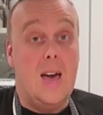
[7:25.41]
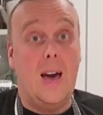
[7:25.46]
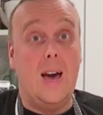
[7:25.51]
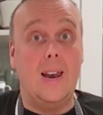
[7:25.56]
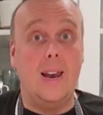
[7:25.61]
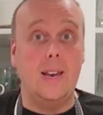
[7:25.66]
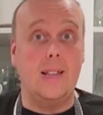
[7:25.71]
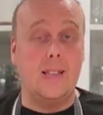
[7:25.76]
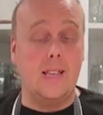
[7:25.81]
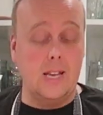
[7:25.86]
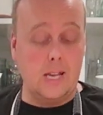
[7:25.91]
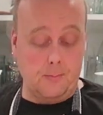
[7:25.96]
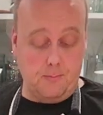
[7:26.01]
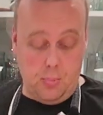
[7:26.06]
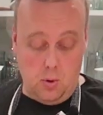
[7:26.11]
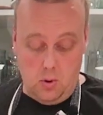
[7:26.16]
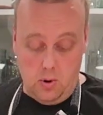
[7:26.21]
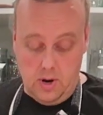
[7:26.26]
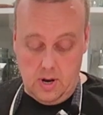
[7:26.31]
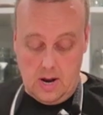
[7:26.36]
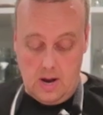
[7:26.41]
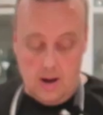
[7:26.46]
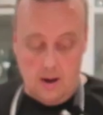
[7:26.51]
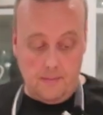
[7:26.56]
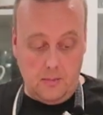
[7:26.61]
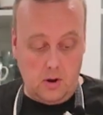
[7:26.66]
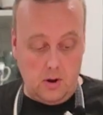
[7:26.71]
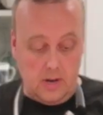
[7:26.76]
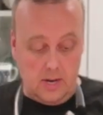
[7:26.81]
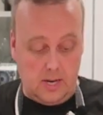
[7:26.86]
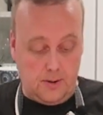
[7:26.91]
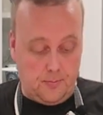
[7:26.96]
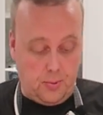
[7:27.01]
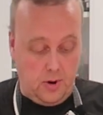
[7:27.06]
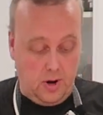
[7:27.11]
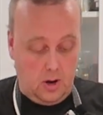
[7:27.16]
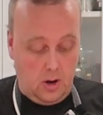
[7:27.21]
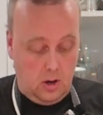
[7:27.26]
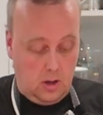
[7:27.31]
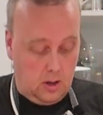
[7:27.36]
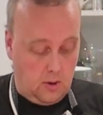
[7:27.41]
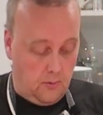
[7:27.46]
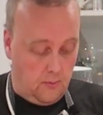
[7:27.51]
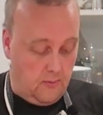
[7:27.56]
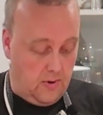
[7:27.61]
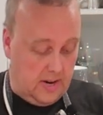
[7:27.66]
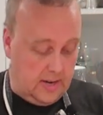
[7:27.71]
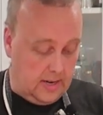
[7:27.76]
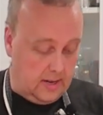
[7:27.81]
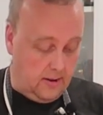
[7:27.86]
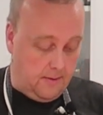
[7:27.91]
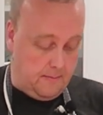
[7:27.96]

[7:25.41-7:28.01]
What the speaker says: And at this point, I'm going to sprinkle the rest